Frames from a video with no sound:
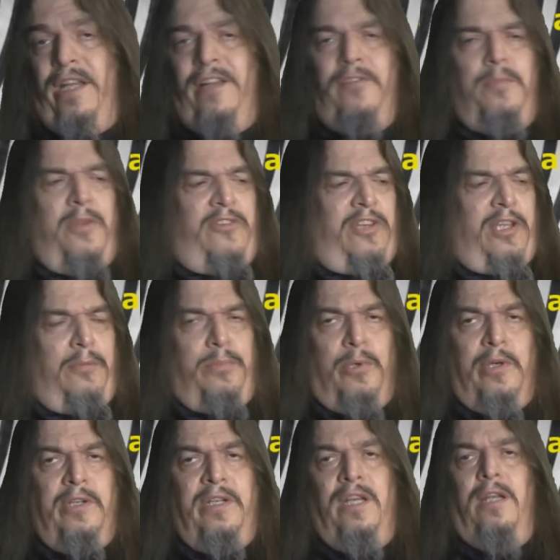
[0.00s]
and it's missing
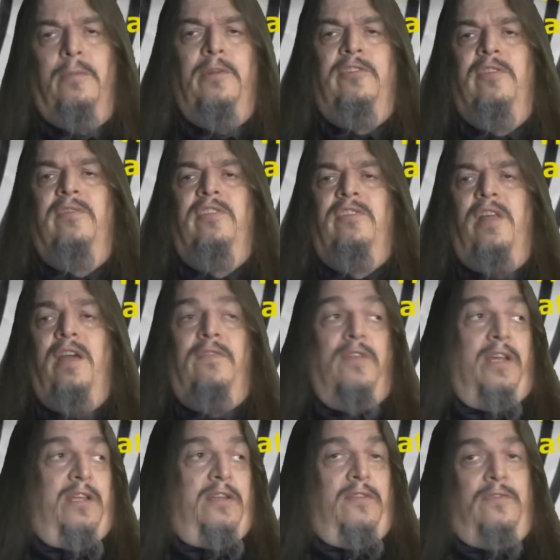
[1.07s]
important elements of his life,
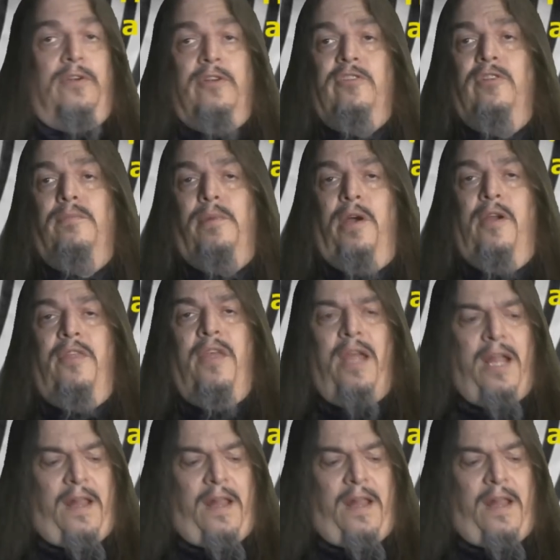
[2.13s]
like the virgin birth.